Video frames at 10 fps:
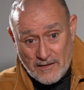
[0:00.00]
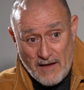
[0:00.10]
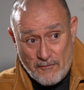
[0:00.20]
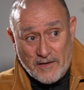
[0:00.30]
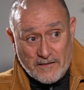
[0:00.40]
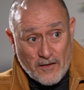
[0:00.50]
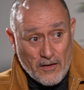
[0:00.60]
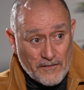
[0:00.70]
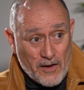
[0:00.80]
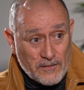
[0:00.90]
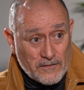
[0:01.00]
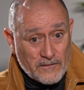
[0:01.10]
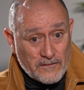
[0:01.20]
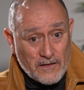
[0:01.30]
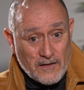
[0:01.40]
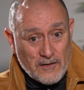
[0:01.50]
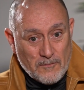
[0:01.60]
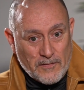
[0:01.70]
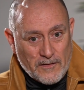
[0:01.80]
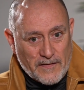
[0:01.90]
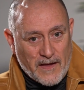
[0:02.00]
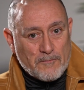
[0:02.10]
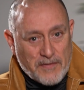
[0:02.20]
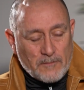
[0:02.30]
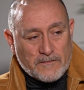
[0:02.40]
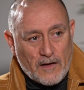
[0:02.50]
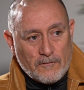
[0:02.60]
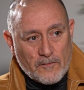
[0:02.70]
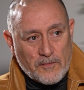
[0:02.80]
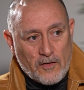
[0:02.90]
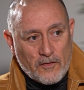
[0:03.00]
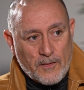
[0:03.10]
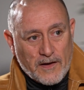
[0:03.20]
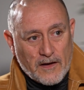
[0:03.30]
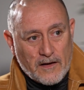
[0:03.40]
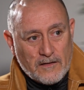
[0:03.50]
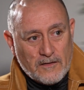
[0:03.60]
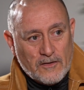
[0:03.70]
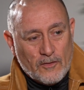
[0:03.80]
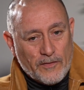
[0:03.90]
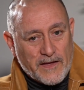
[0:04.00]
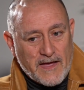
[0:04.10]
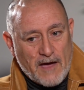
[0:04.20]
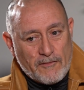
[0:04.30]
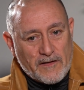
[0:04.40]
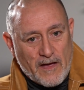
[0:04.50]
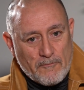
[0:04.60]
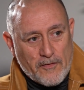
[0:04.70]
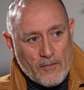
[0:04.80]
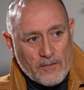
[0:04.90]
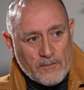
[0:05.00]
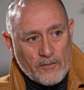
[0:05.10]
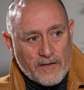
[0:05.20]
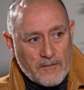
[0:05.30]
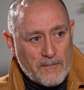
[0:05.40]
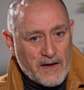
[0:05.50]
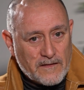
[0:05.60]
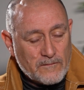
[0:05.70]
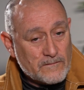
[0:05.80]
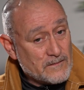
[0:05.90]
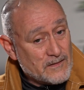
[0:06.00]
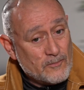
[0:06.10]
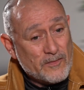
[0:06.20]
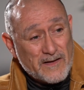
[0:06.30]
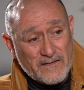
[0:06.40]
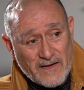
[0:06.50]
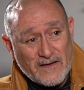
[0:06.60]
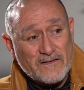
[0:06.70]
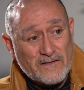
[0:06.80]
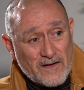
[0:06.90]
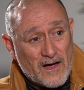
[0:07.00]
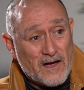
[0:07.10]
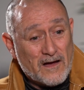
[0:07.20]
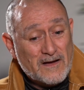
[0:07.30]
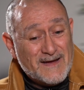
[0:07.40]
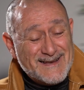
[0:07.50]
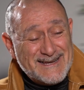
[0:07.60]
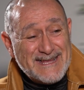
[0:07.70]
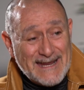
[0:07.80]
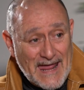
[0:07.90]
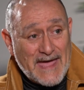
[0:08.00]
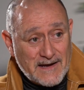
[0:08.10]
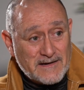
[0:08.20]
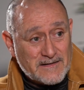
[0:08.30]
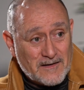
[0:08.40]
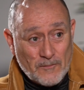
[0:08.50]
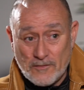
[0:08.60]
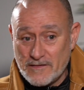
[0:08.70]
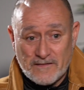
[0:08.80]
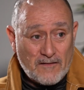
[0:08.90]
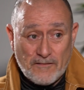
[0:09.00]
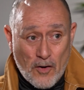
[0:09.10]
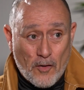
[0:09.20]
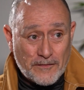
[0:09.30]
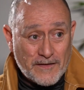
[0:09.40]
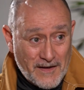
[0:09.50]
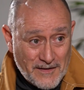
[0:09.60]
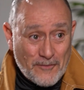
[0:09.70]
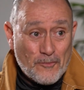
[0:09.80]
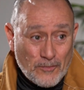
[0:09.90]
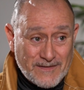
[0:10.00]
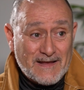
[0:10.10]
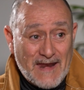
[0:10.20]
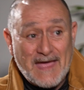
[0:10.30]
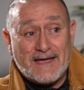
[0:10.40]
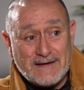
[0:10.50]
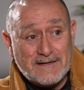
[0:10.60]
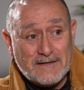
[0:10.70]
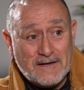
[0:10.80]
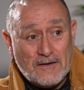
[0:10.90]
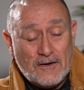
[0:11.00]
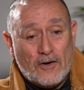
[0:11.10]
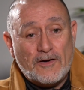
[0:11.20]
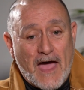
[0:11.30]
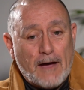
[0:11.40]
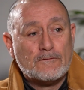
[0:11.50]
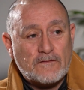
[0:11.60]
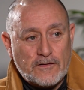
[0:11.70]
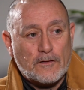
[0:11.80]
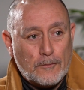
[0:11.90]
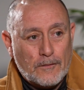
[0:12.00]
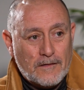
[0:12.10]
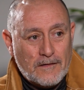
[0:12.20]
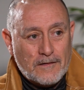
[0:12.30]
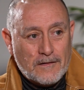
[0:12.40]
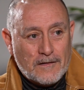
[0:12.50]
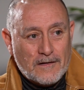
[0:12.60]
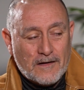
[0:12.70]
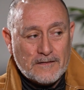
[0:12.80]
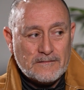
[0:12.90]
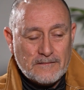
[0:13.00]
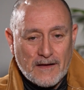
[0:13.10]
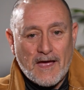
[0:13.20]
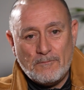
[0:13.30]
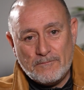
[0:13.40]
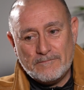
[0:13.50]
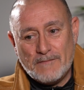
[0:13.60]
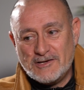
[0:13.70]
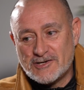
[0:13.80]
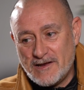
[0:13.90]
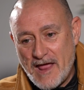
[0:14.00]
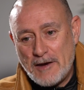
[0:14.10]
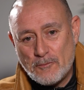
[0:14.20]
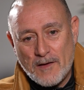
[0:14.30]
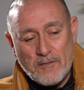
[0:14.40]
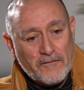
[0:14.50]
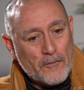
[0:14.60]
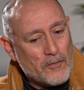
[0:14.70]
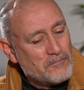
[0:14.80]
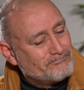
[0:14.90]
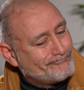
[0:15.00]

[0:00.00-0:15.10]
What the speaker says: in everybody's life, I know it does, but they can pick themselves up a lot quicker, or they can get rid of that problem, or they can make it, well, all these things are delayed. I'm not gonna say forgotten, they're all delayed on how to do. And again, mentioning Headway before,